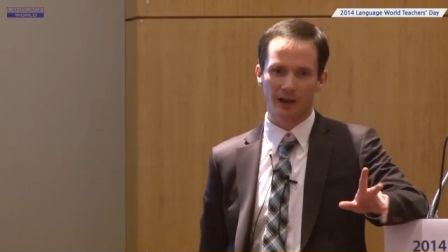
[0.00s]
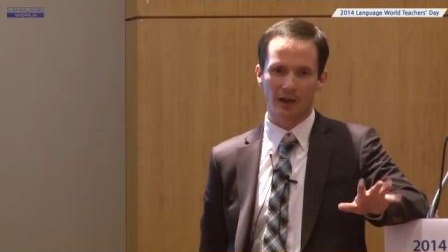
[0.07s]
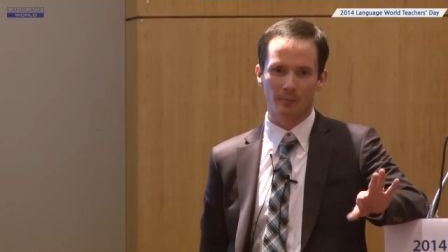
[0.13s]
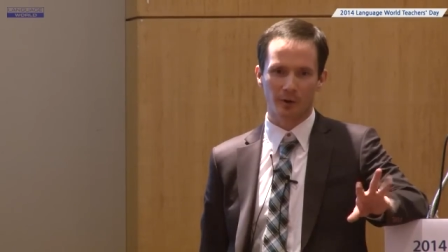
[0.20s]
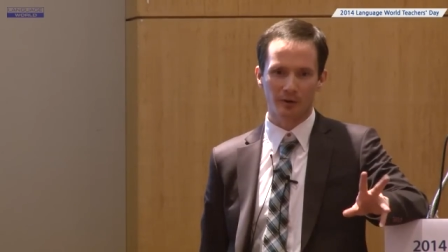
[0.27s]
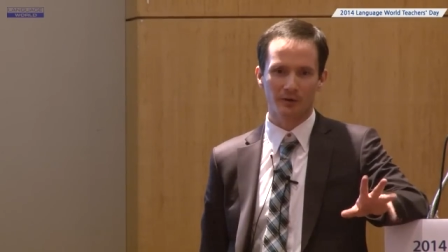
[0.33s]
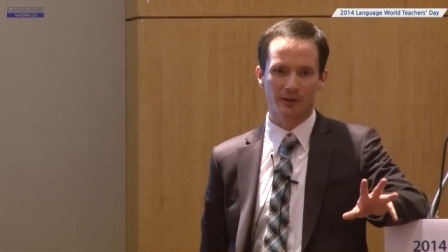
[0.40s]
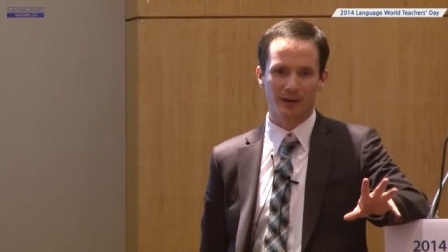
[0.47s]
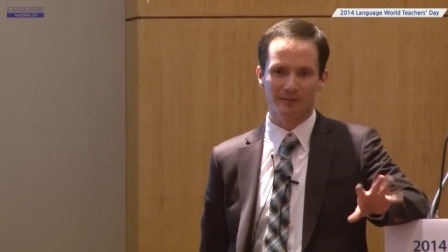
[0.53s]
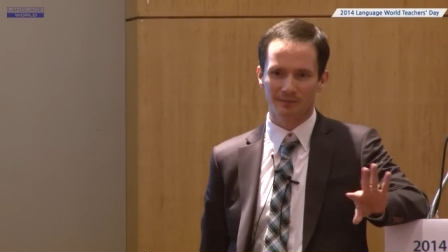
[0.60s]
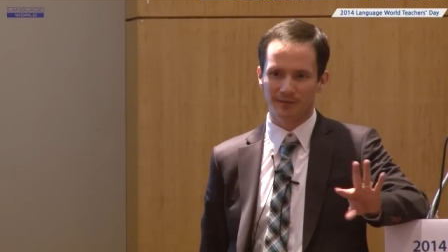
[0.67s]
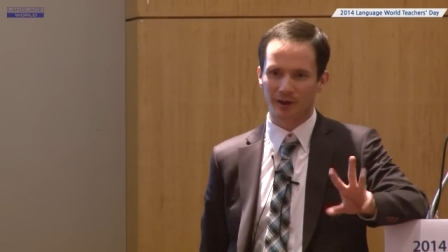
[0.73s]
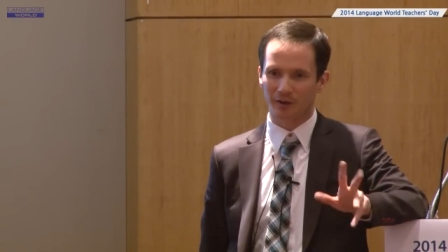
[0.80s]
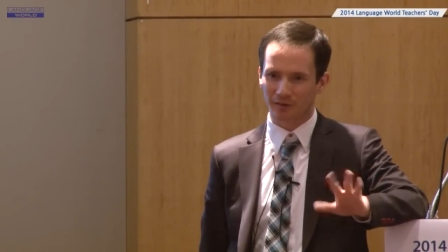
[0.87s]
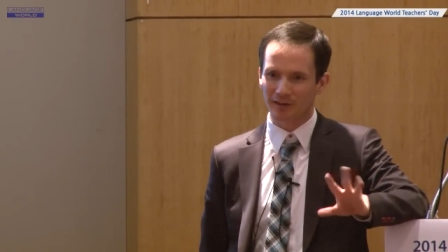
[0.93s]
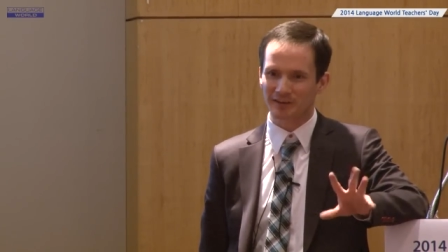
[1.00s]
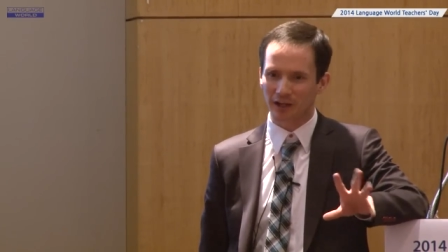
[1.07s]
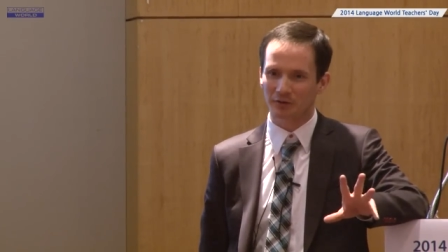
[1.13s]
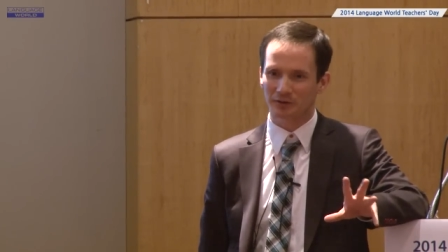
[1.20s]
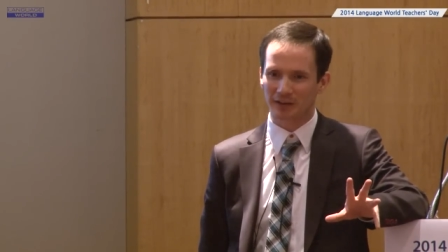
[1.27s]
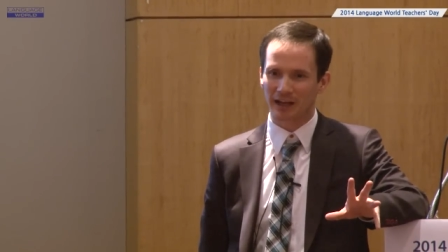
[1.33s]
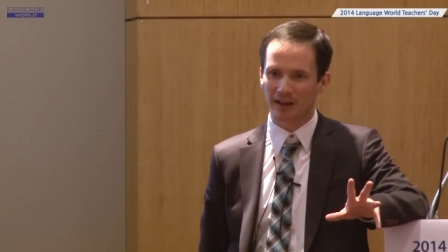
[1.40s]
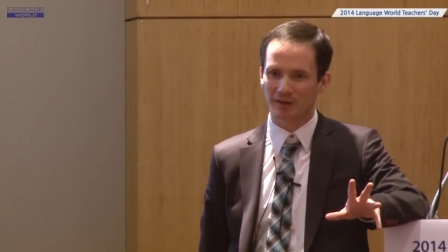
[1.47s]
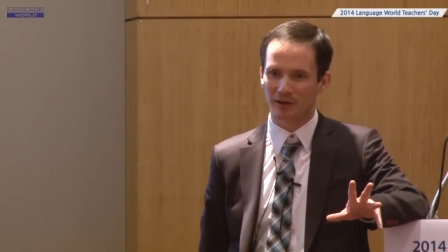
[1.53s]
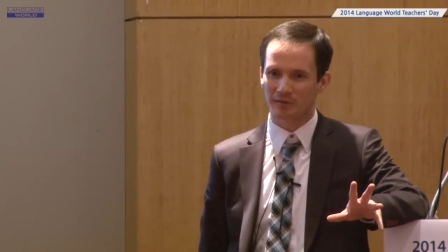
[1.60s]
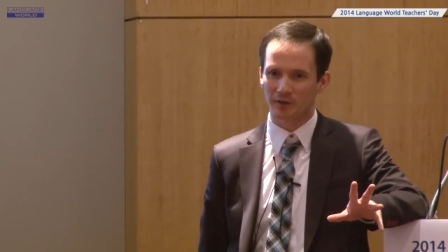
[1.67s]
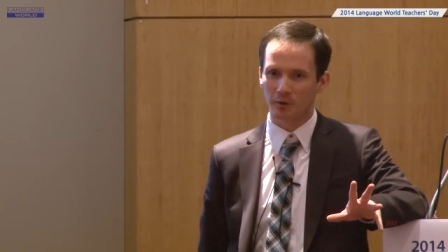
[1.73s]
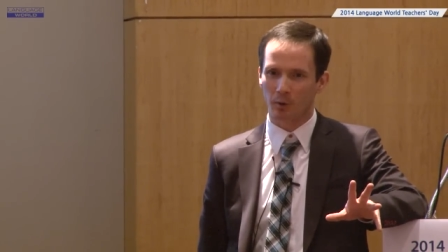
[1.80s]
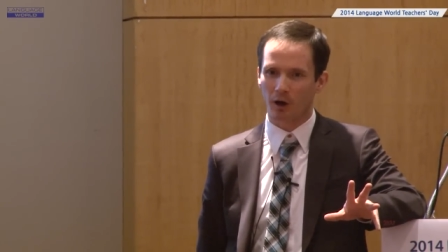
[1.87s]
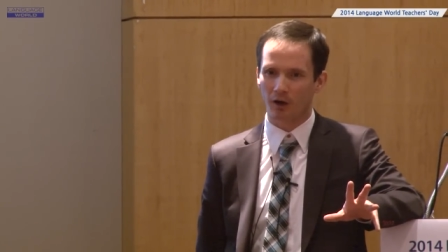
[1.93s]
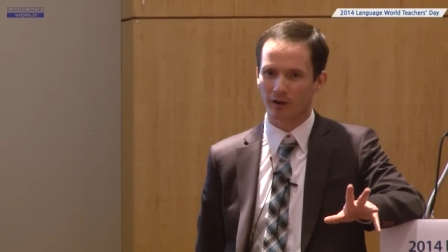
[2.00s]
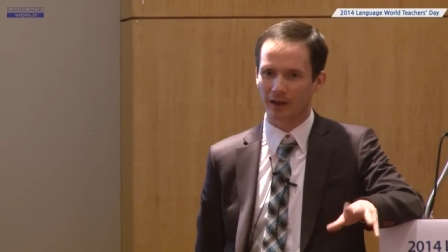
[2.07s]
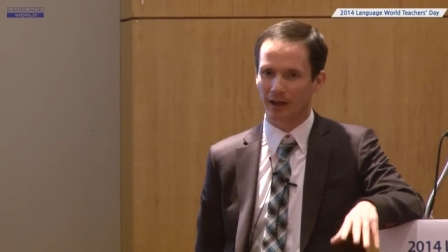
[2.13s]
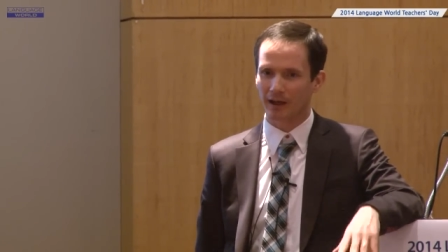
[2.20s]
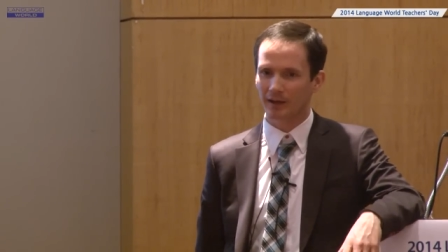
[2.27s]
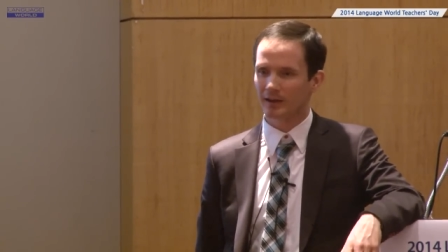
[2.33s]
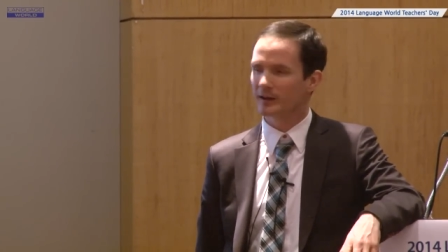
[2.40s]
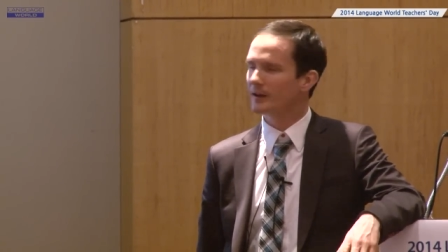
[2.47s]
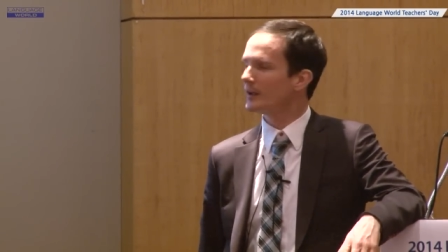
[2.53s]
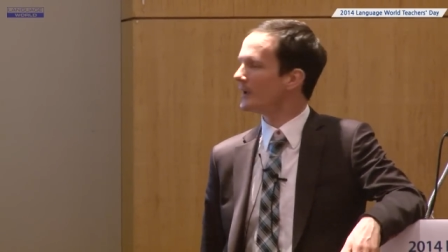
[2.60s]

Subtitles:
about, and figure this out together if you all can.